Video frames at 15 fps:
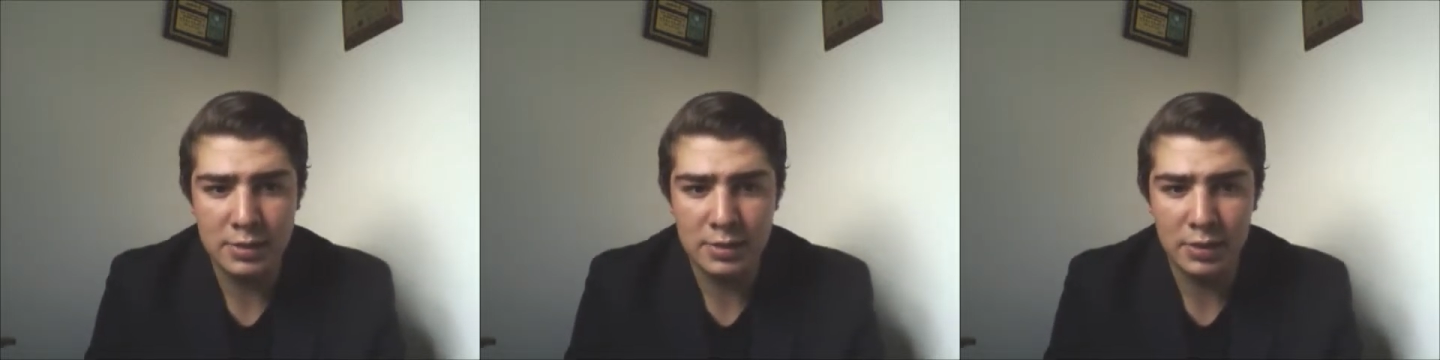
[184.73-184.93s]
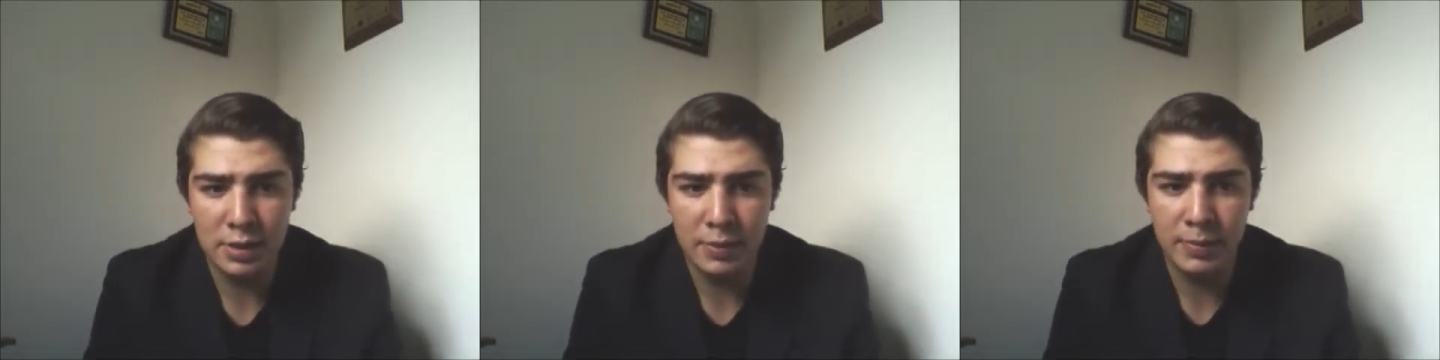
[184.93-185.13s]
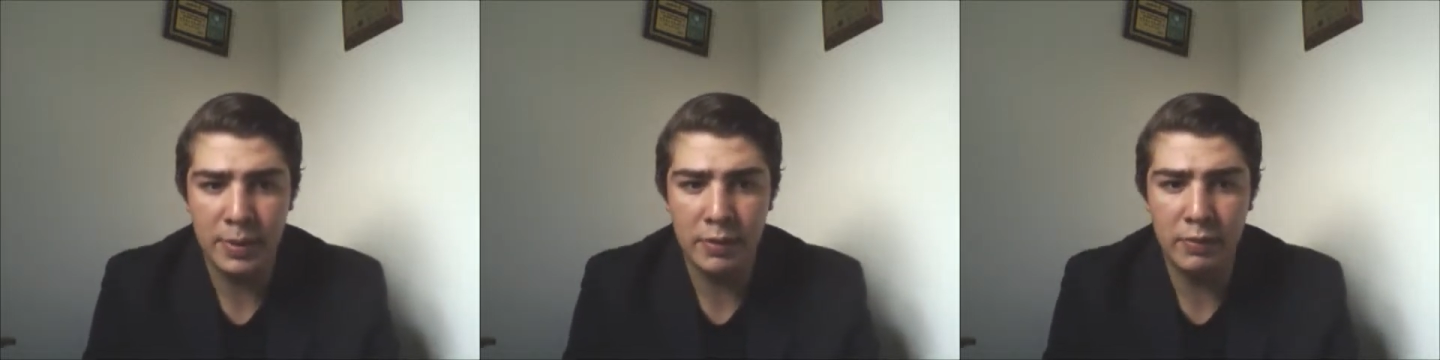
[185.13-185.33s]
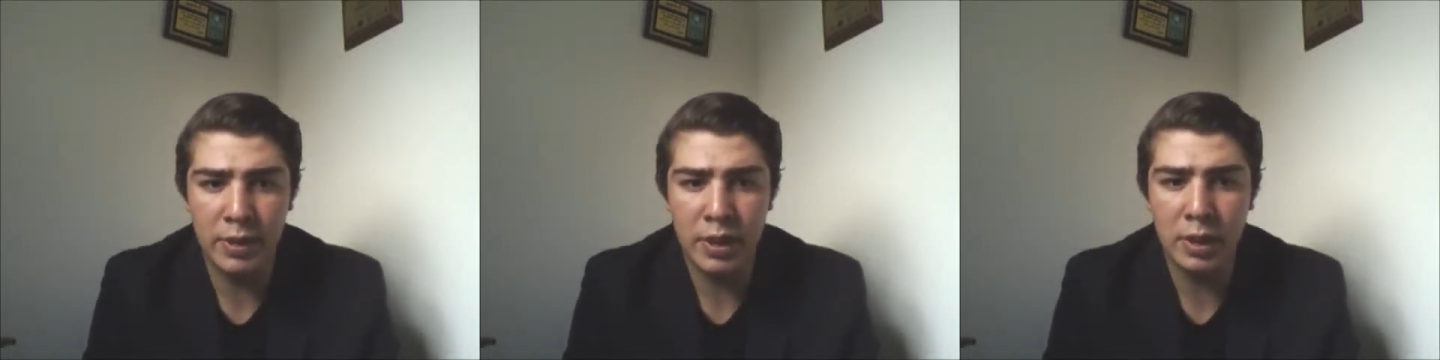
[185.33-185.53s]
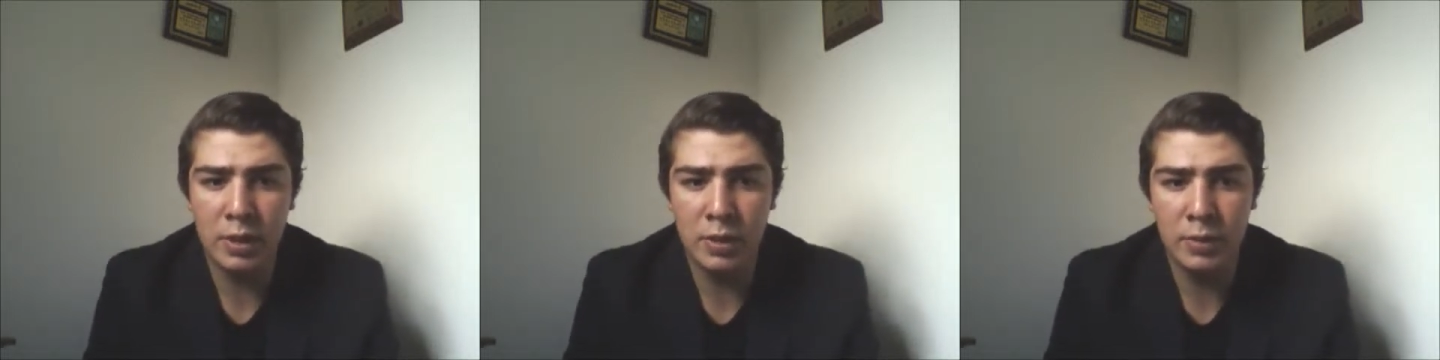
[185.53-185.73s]
start
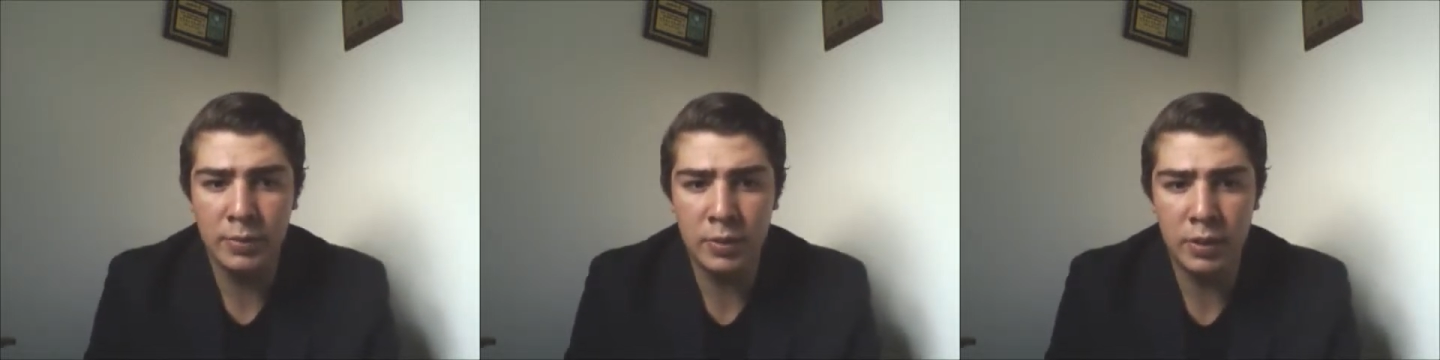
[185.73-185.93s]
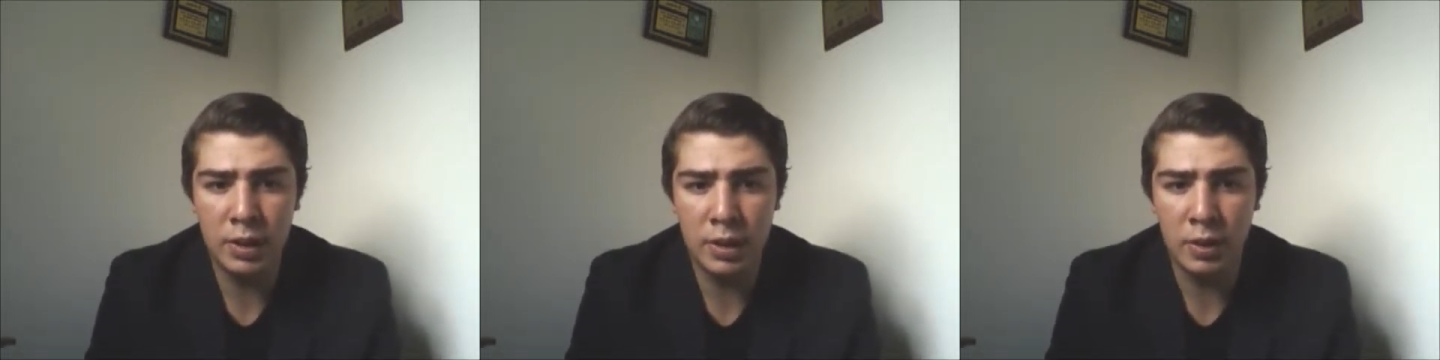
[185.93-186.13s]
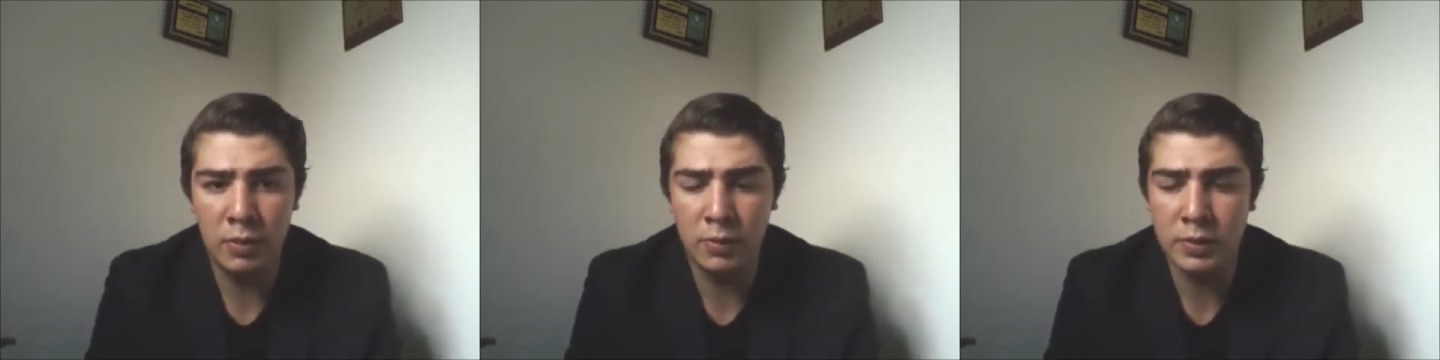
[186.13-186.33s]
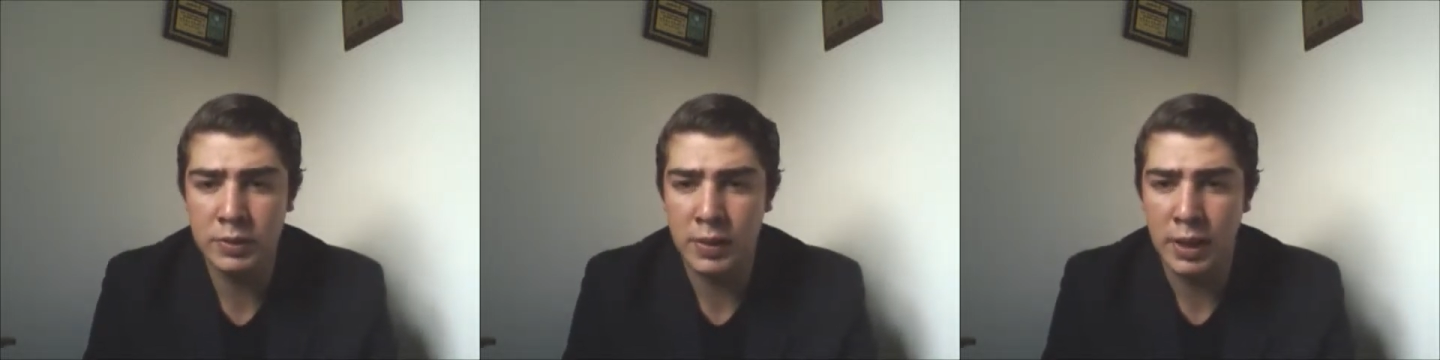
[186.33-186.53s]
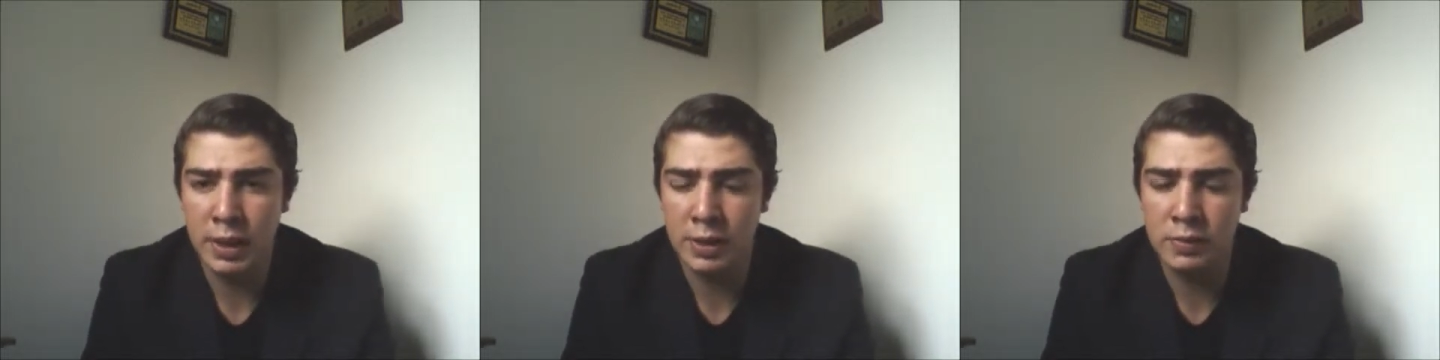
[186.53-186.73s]
appearing, humor, and always
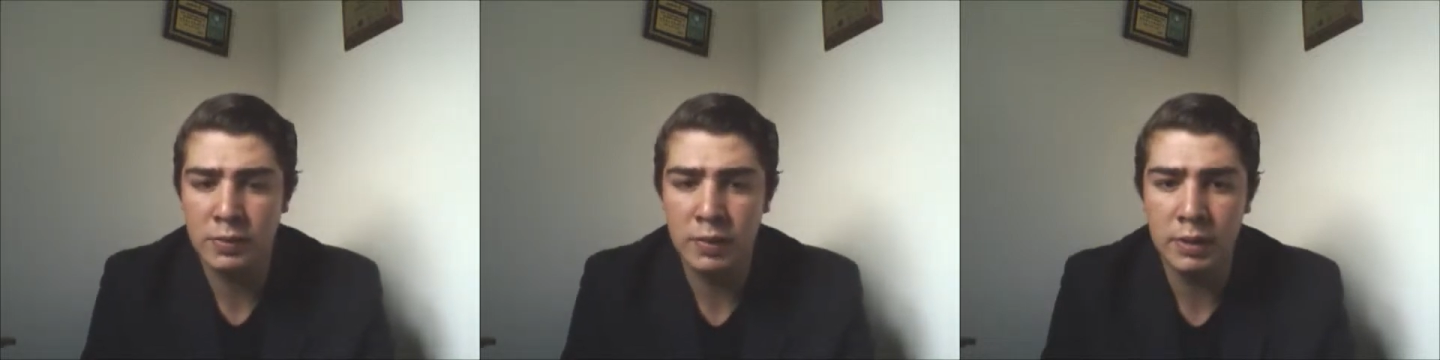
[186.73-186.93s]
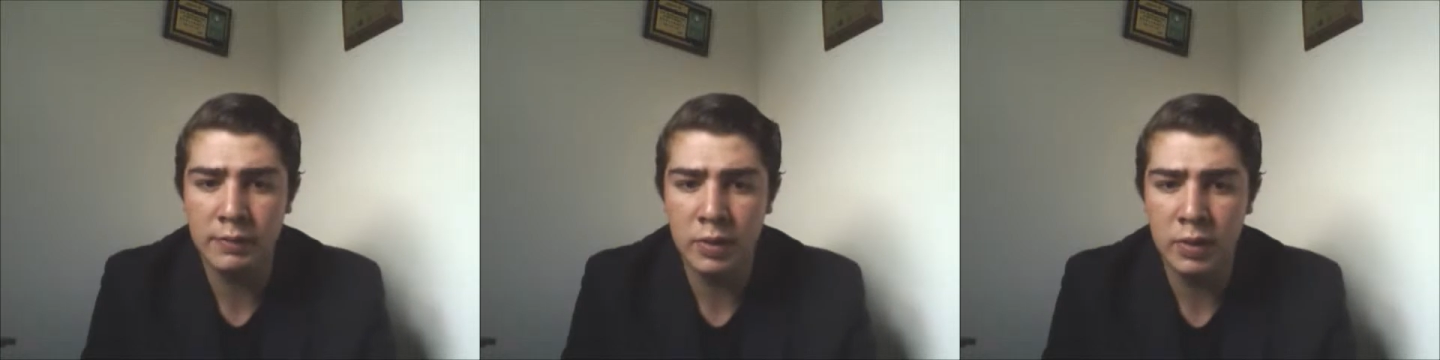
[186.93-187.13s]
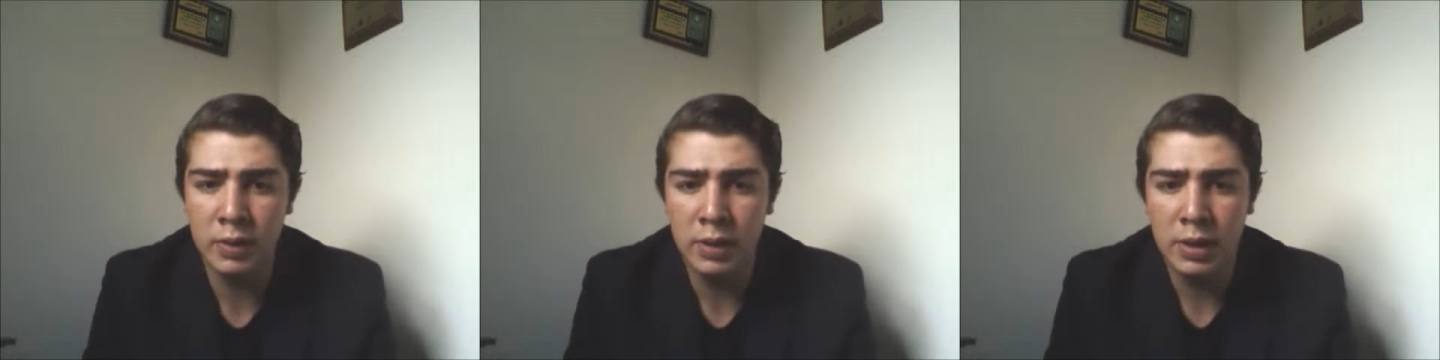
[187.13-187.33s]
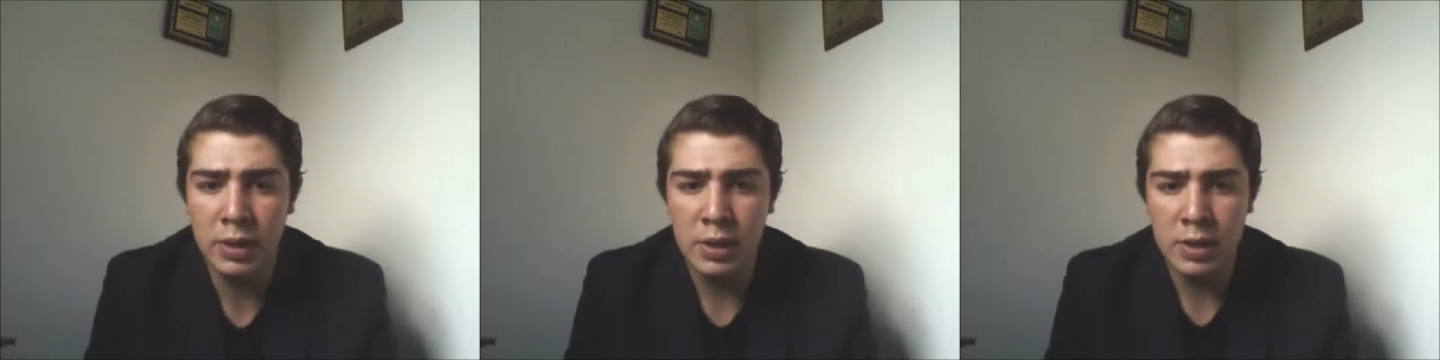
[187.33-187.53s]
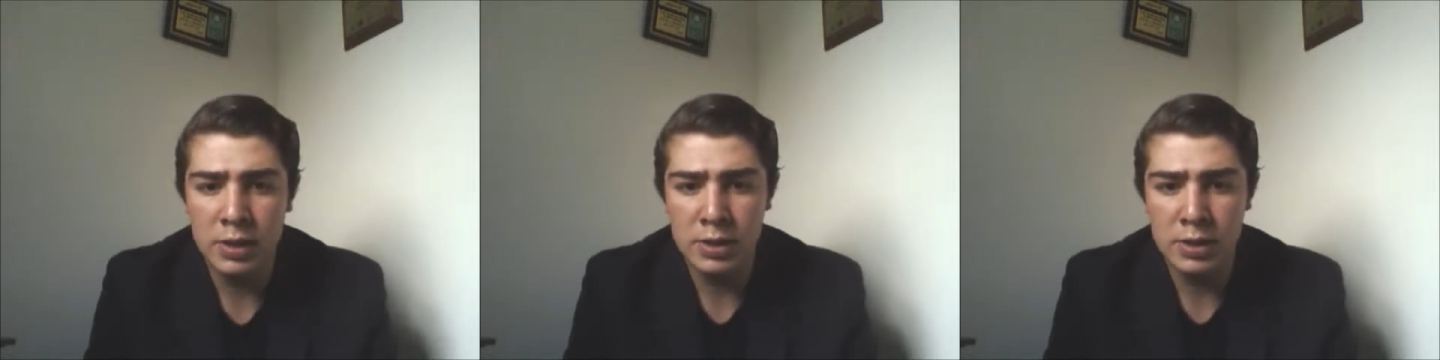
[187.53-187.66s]
getting in trouble.